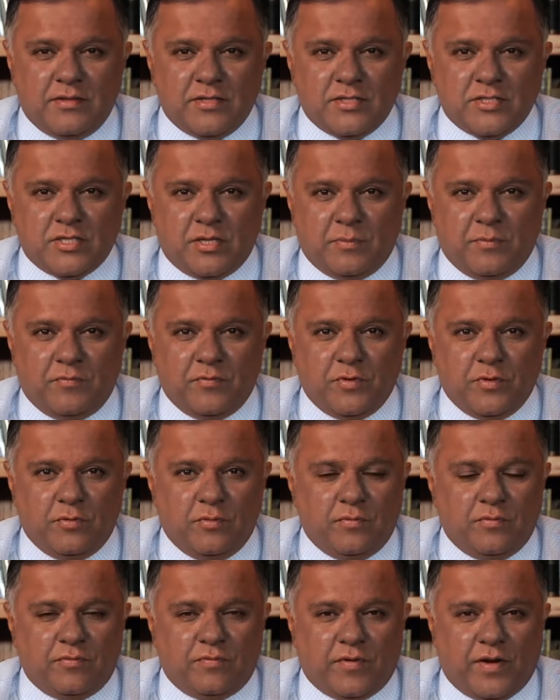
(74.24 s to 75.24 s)
some of
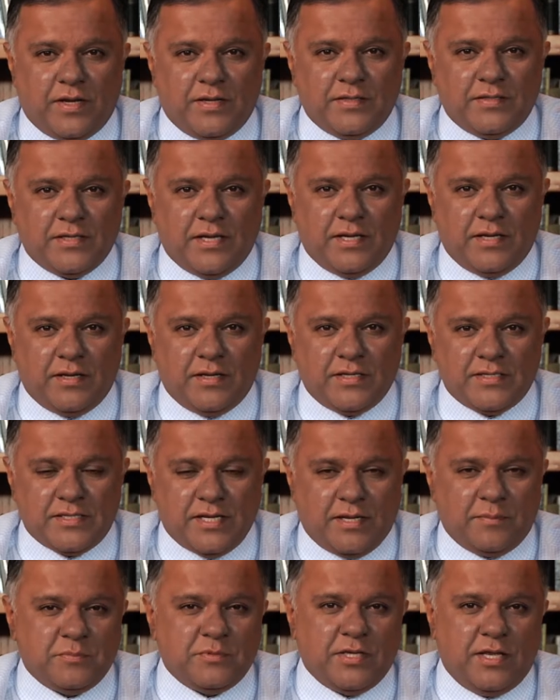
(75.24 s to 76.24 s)
you find ta
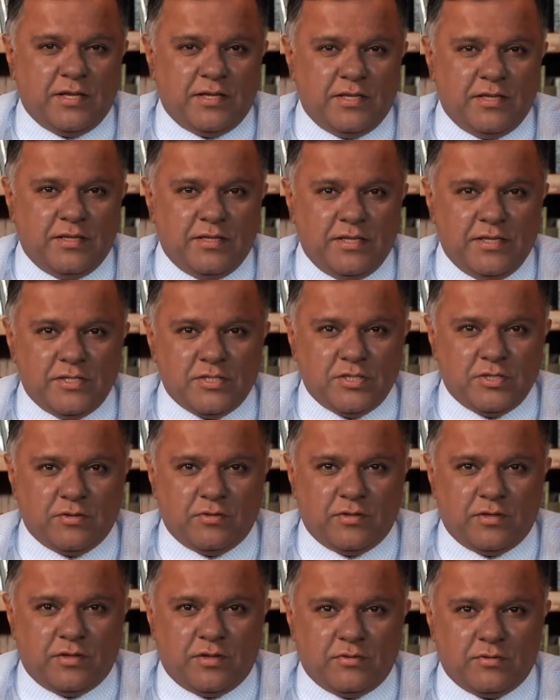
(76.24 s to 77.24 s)
exam taking easier
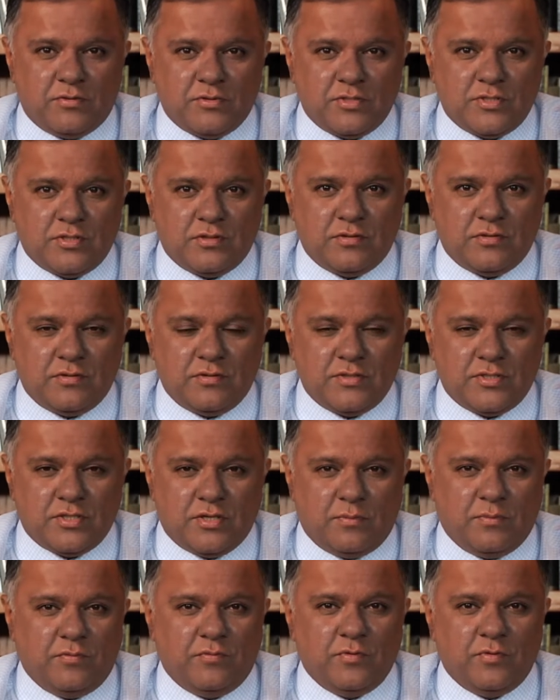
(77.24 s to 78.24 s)
than others.
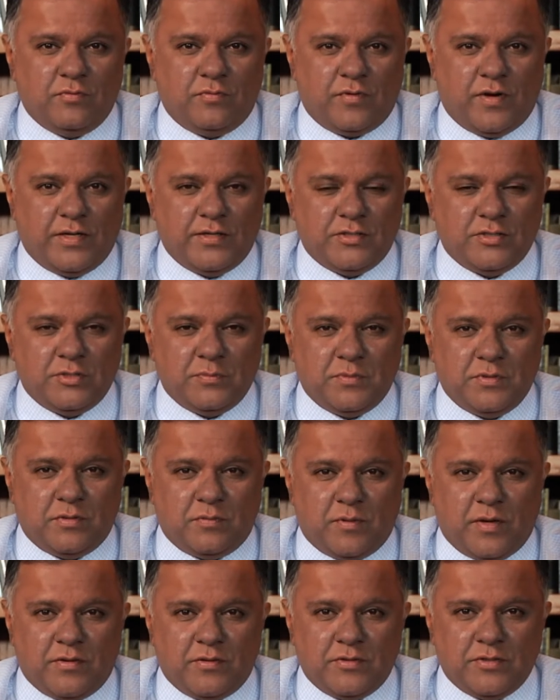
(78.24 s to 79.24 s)
Some of you find it to be a
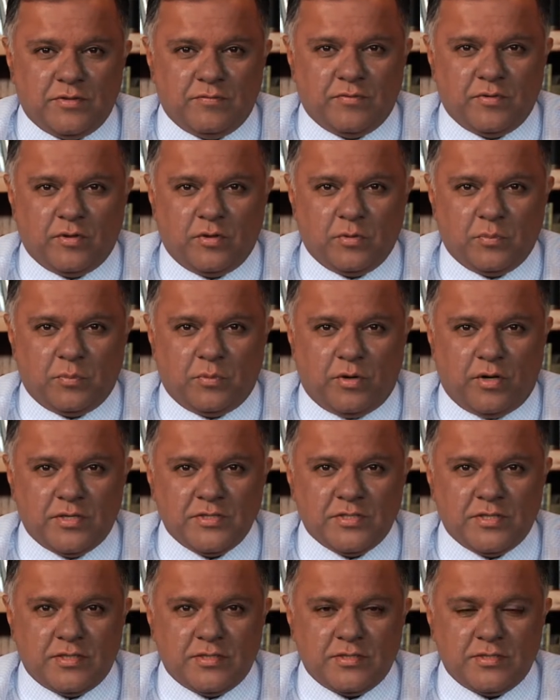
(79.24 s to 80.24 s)
rather difficult
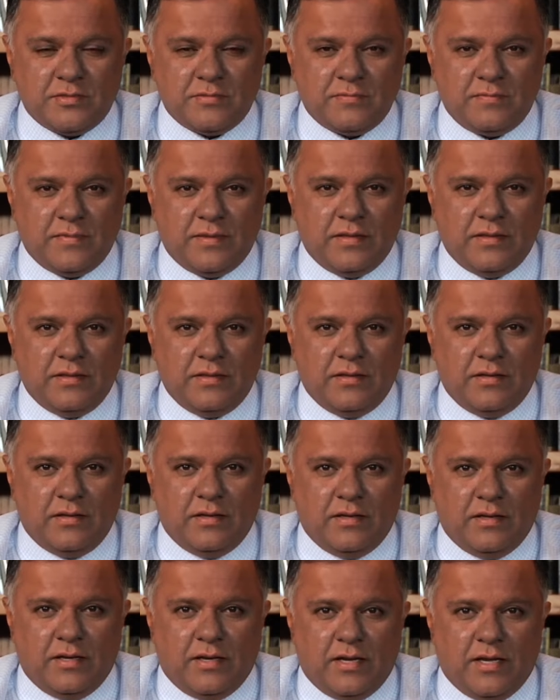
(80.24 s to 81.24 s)
process.
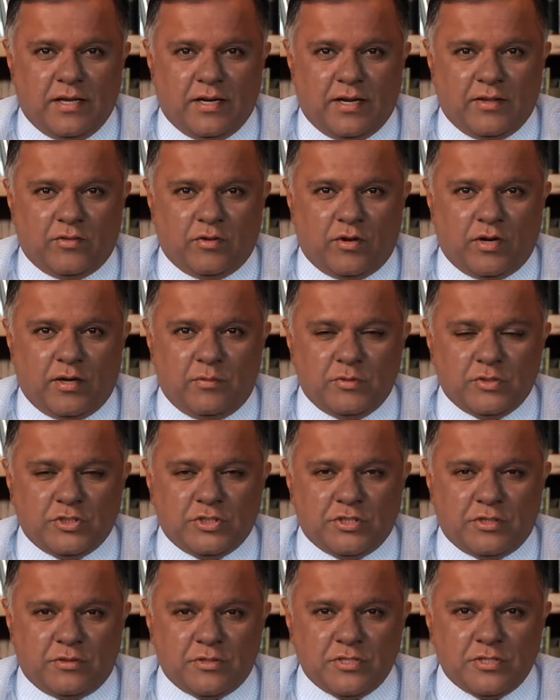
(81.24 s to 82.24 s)
And I thought I would
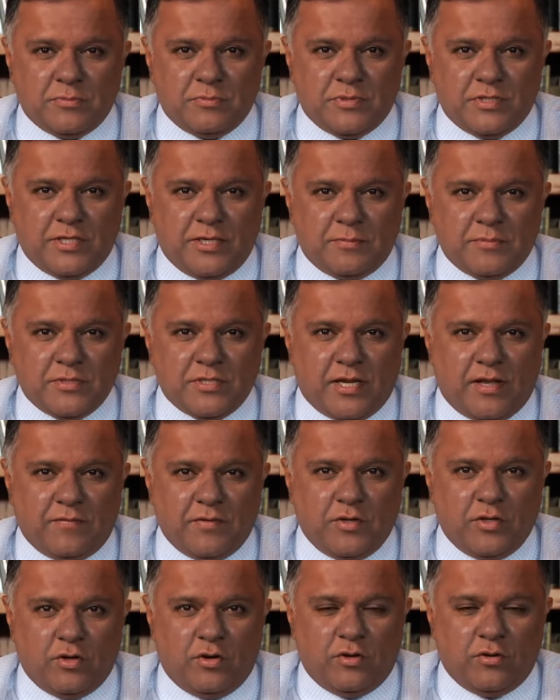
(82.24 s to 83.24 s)
share some tips,
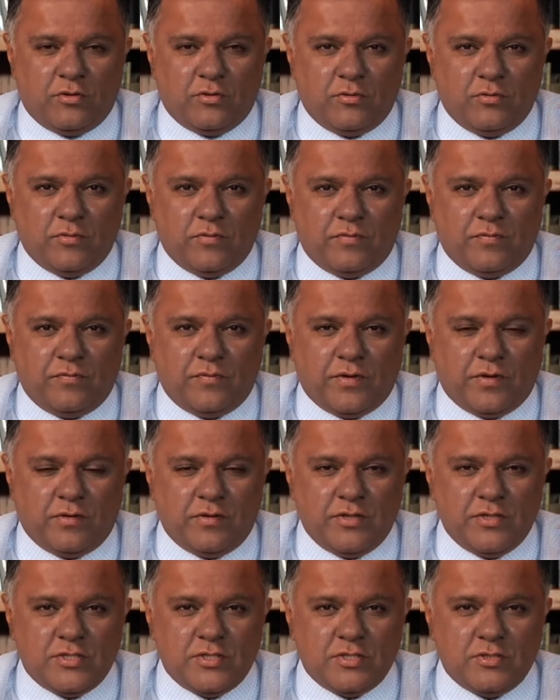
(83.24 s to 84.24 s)
having gone through a
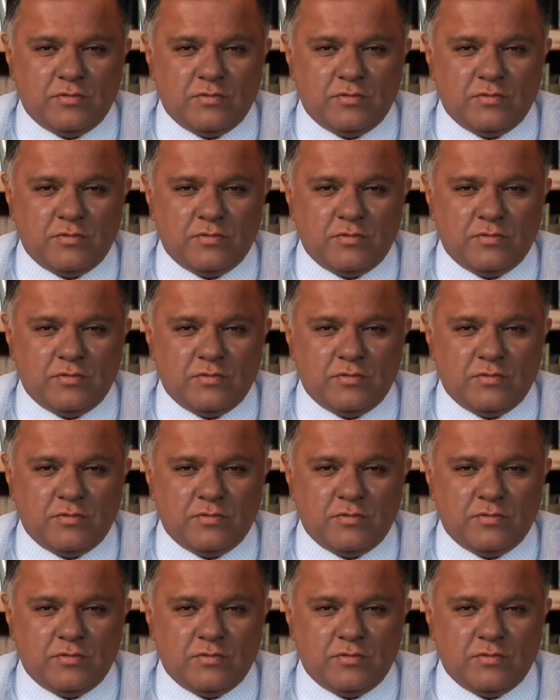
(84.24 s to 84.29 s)
fairly